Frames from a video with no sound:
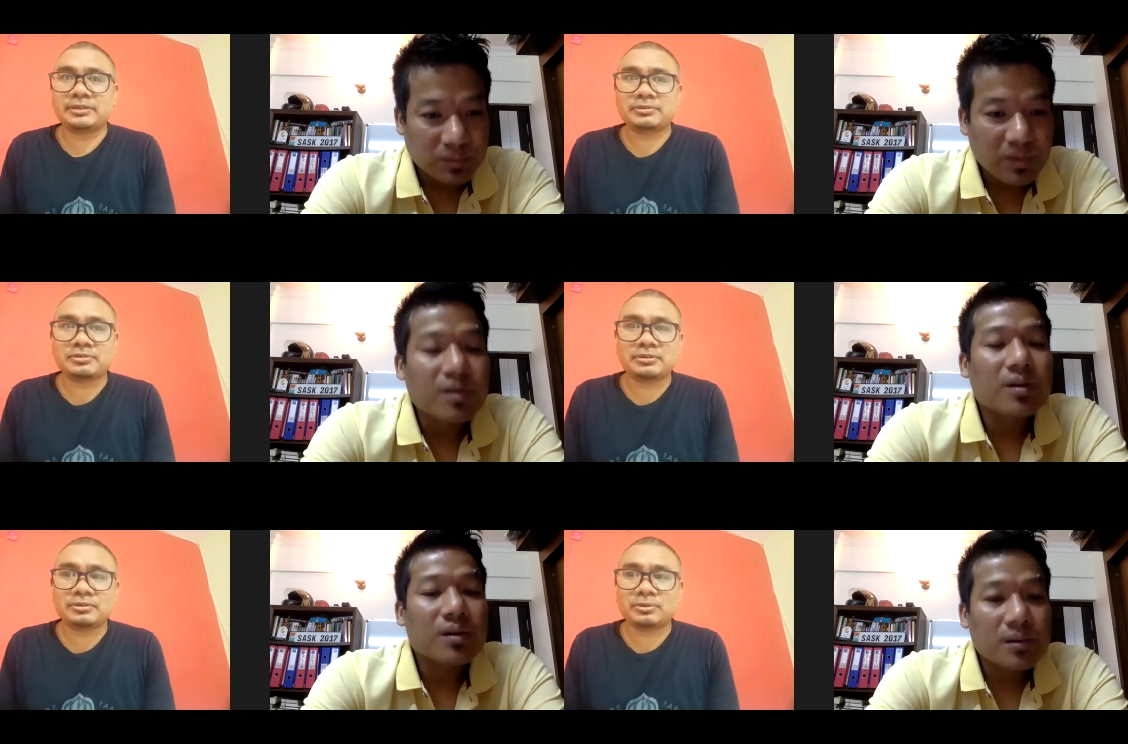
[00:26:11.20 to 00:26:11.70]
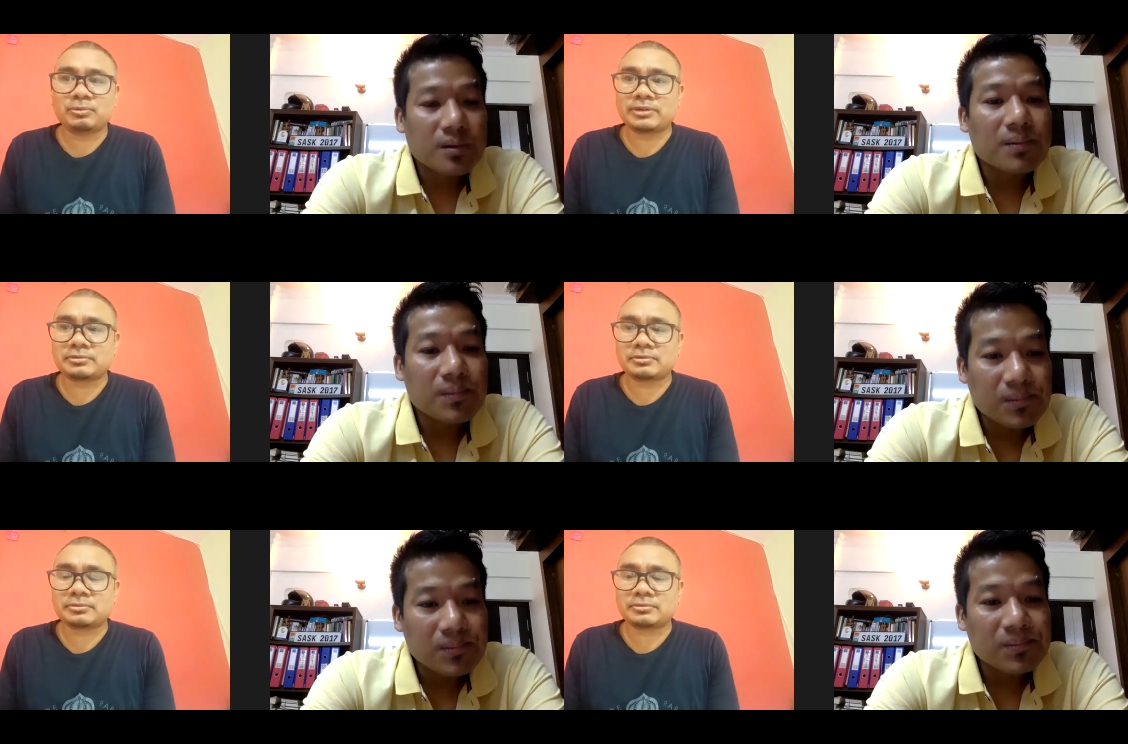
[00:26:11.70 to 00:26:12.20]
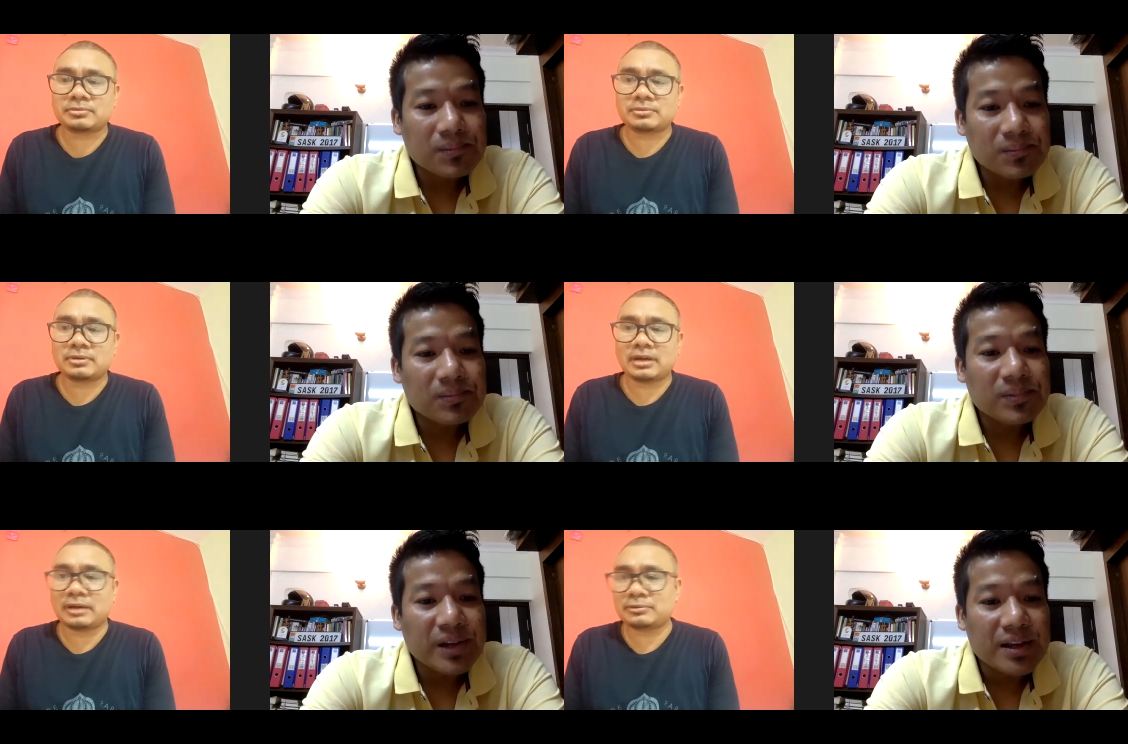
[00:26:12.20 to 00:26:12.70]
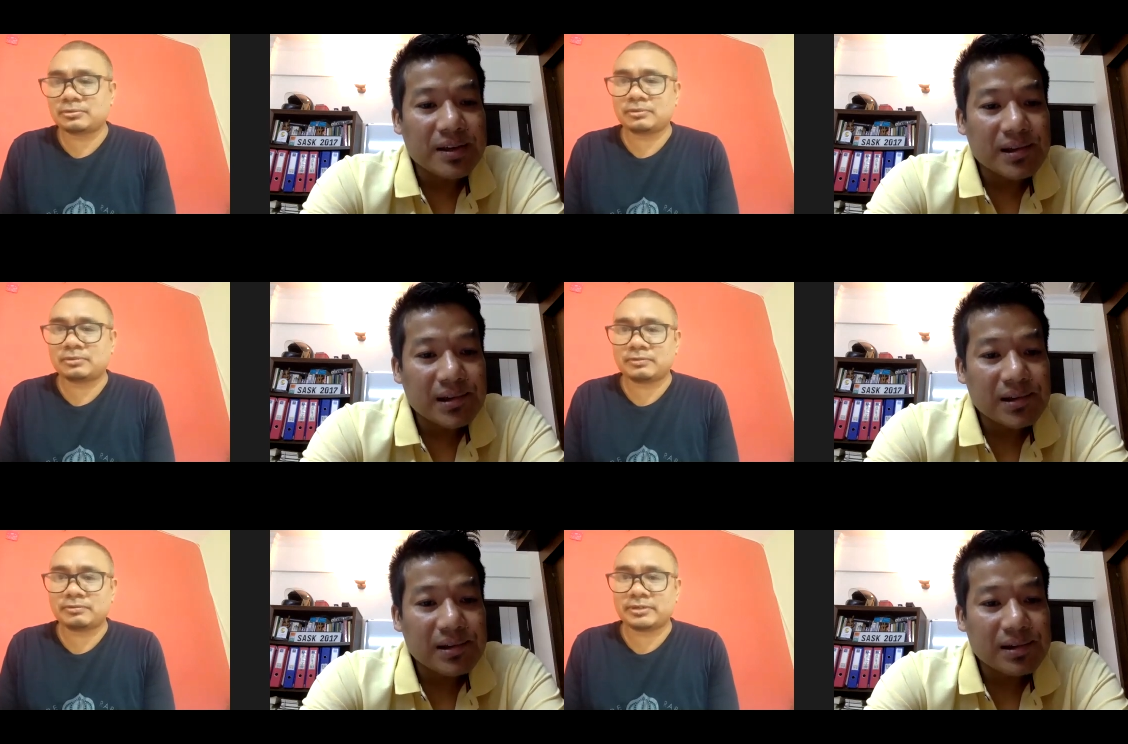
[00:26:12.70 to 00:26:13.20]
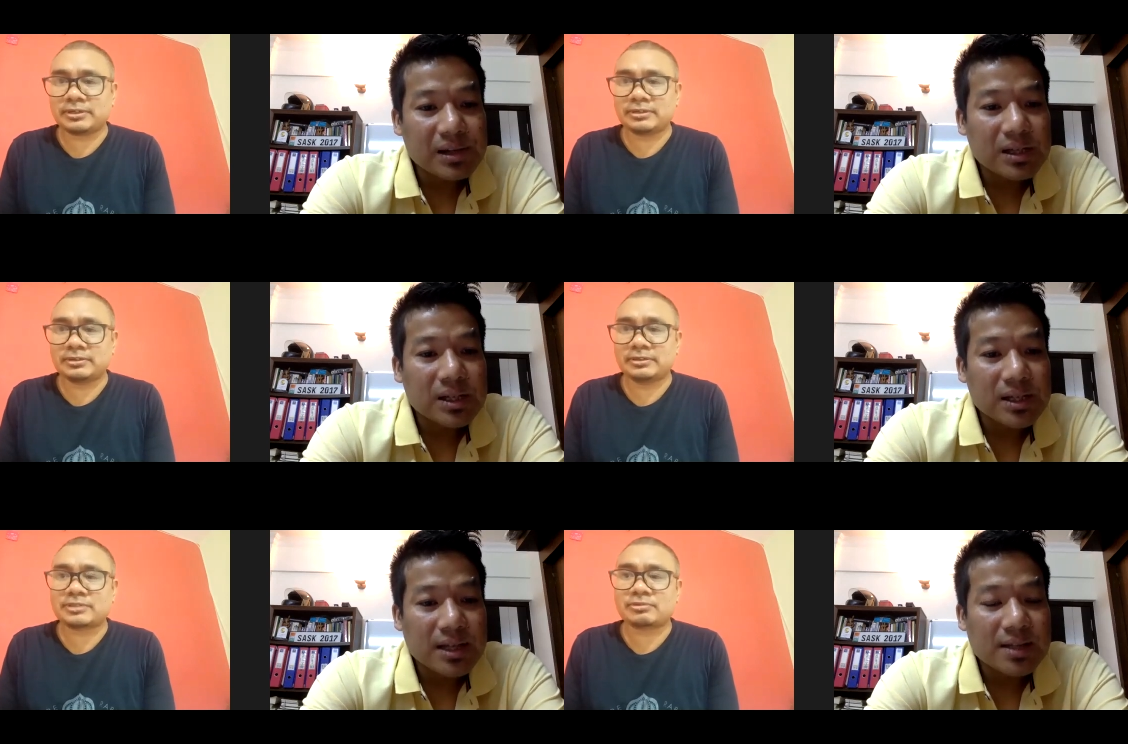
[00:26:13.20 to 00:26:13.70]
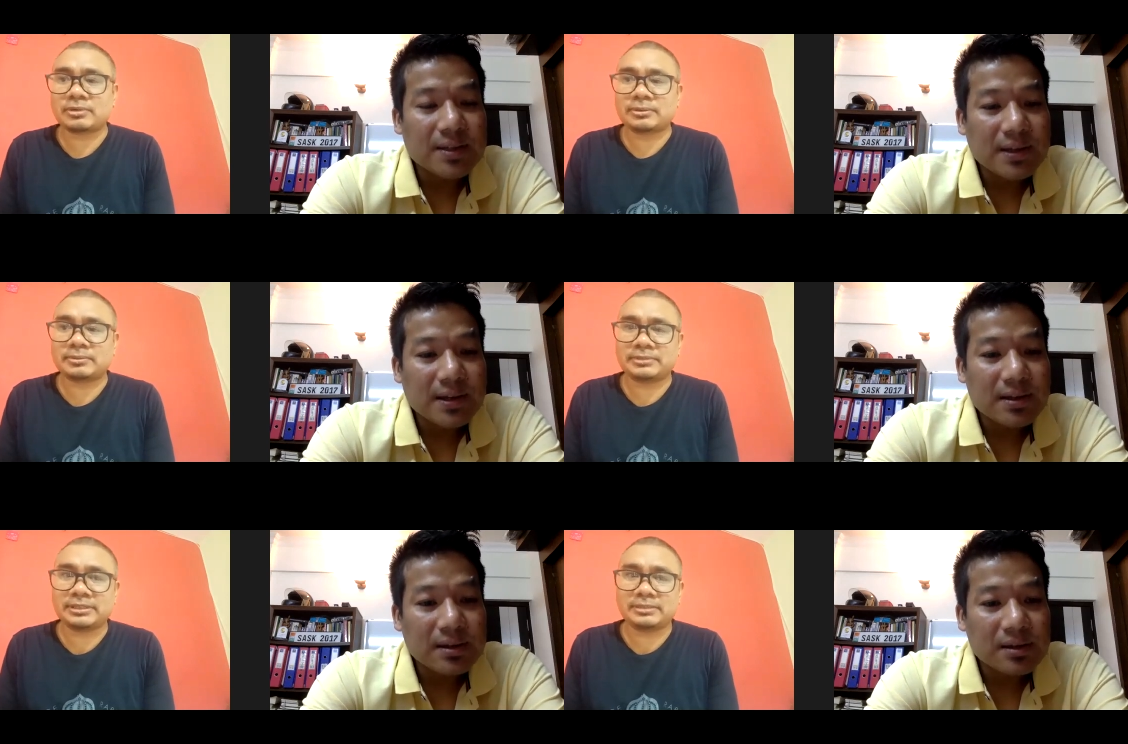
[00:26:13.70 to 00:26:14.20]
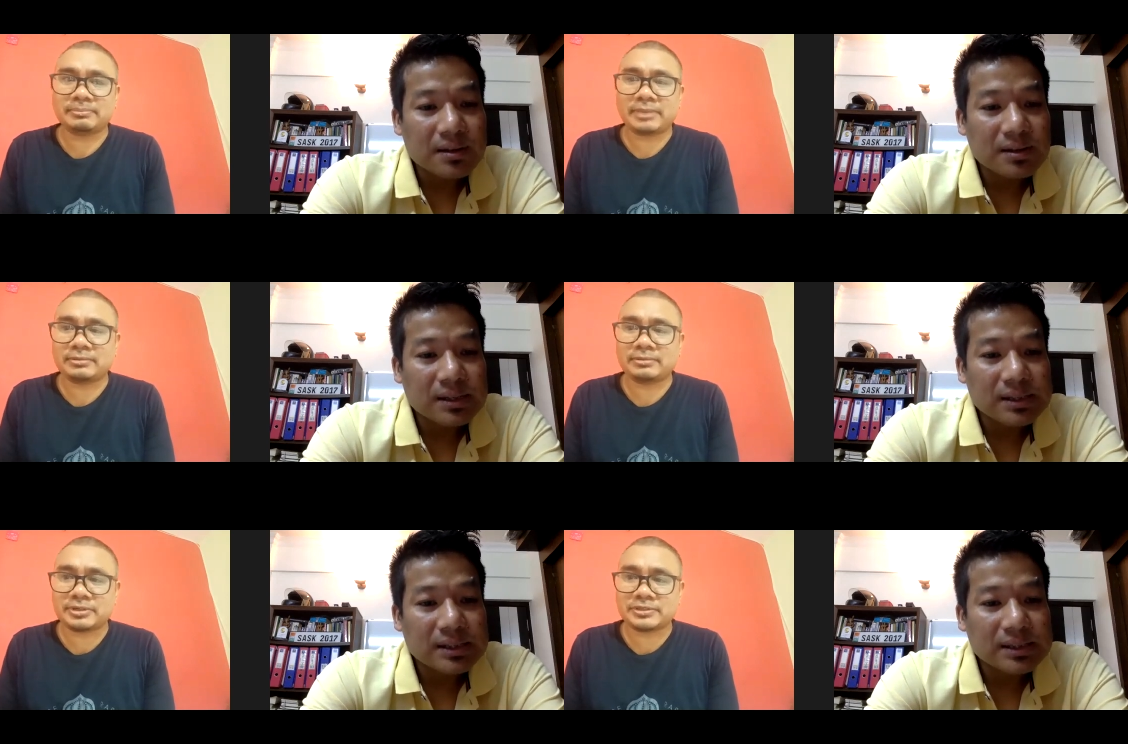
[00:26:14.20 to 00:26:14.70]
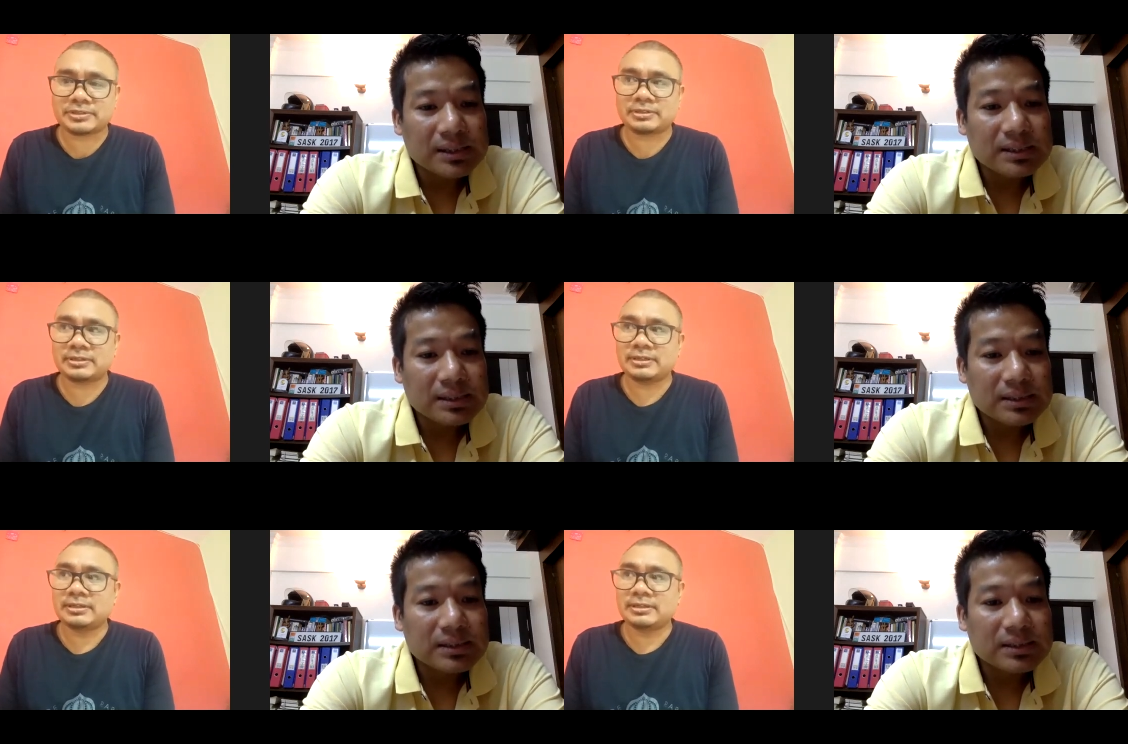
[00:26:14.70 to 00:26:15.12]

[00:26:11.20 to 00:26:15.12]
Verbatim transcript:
Speaker 1: do not know what to do how to go forward that's one of the main reason